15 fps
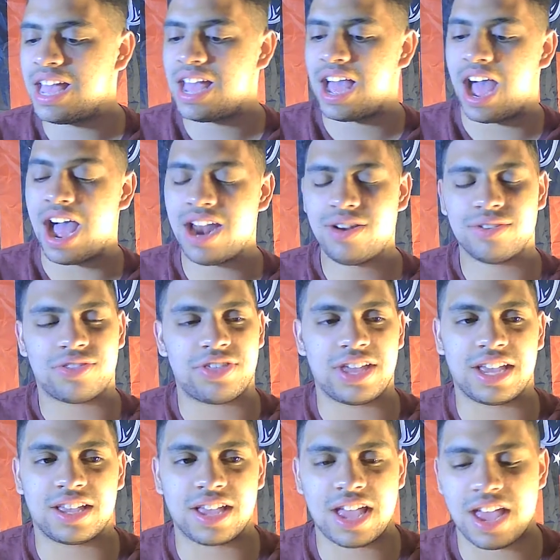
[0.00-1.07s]
I don't
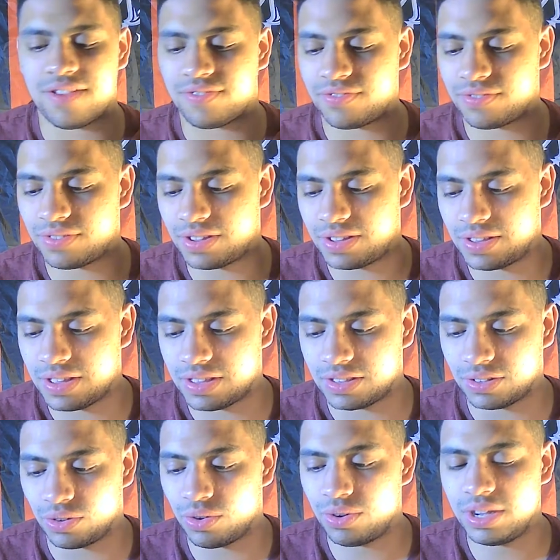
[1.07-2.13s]
think if
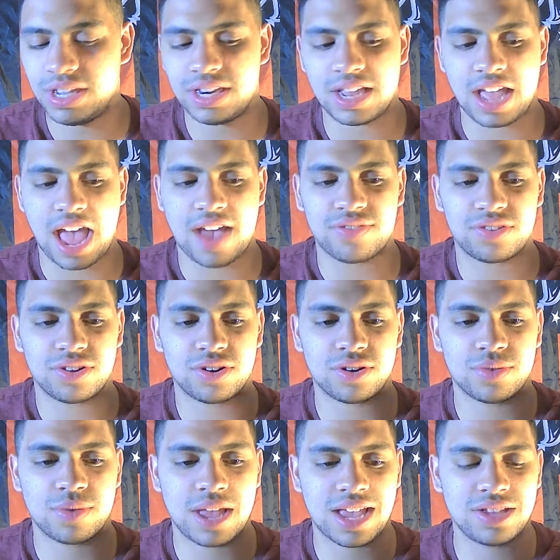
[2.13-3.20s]
Lloyd, after
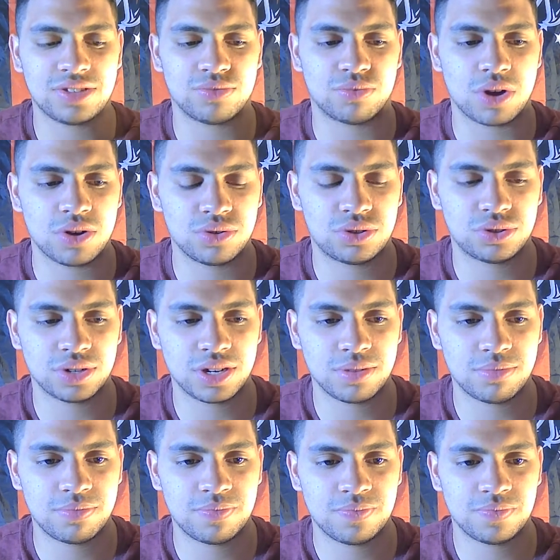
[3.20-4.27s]
his road trip
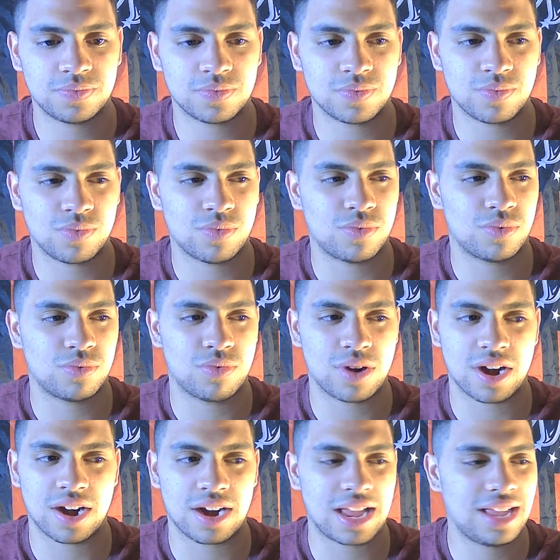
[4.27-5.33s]

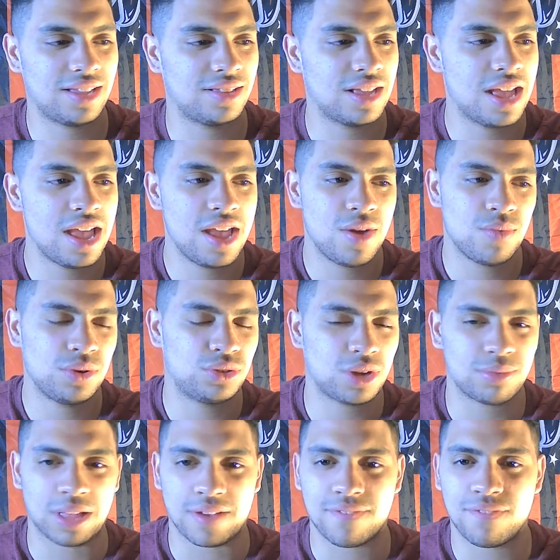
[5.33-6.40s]
where we dropped
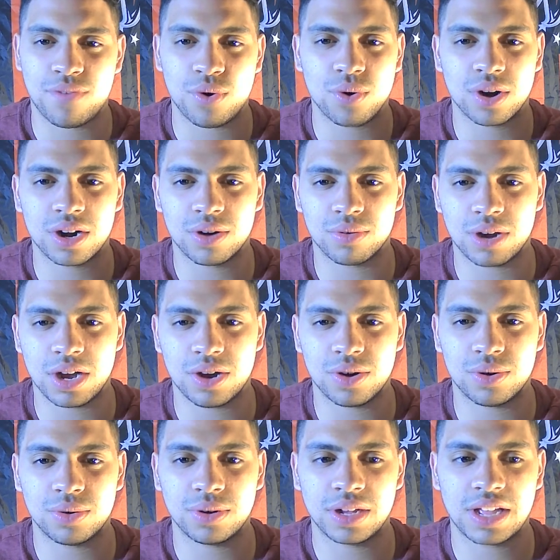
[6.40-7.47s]
like 4 in a
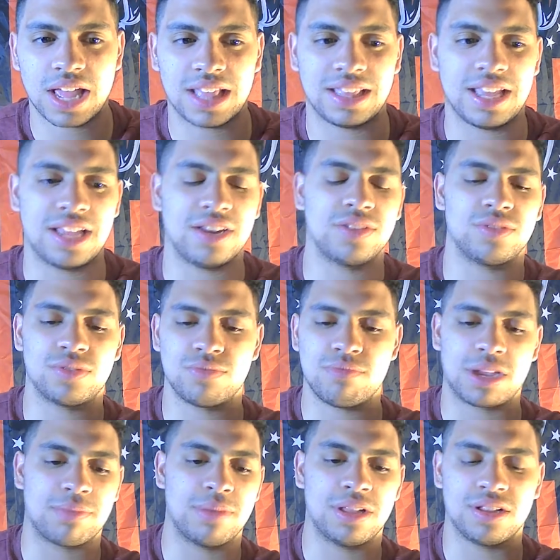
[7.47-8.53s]
row and then
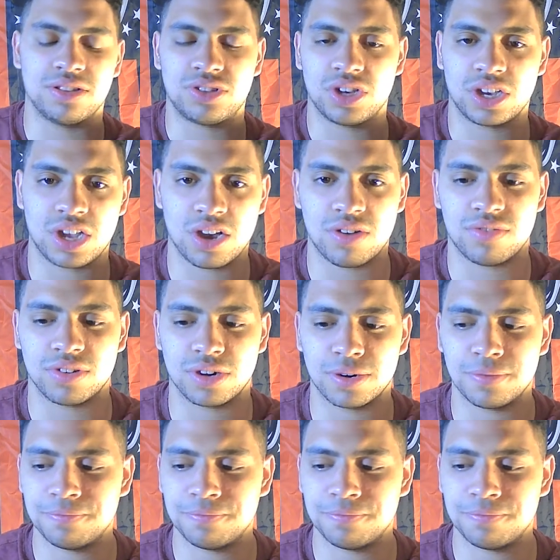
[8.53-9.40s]
McMillan took over,